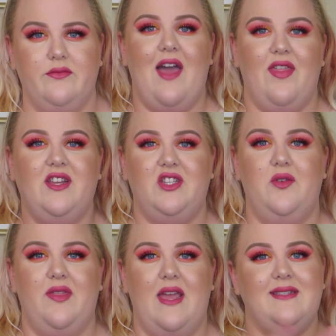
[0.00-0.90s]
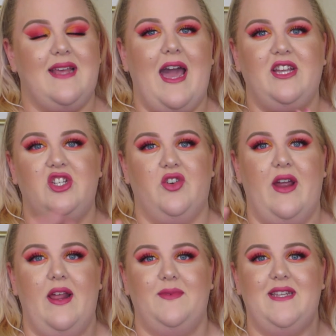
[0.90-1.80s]
I think two things that I
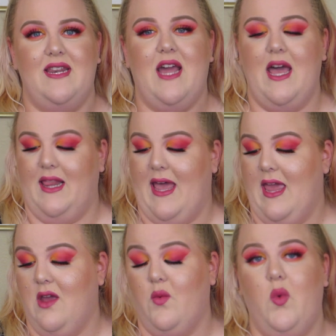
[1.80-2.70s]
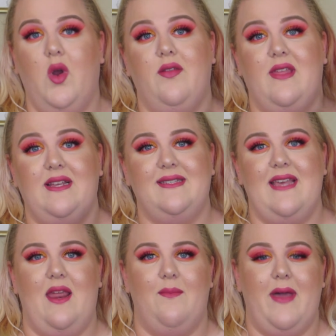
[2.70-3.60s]
straight up did not like were the
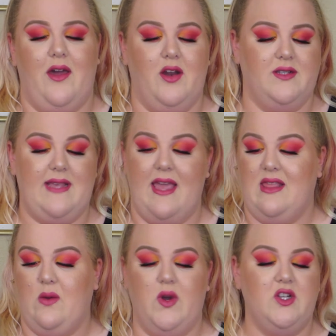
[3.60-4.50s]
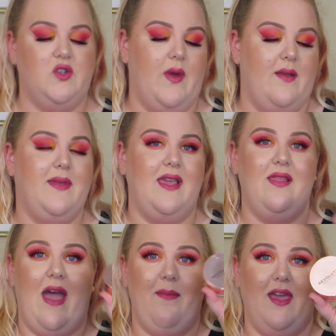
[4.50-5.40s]
setting powders, and the worst one
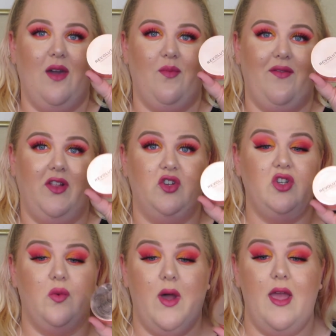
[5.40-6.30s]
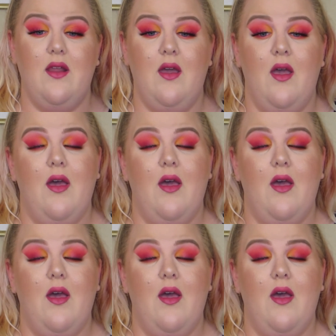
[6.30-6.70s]
being that Makeup Revolution one.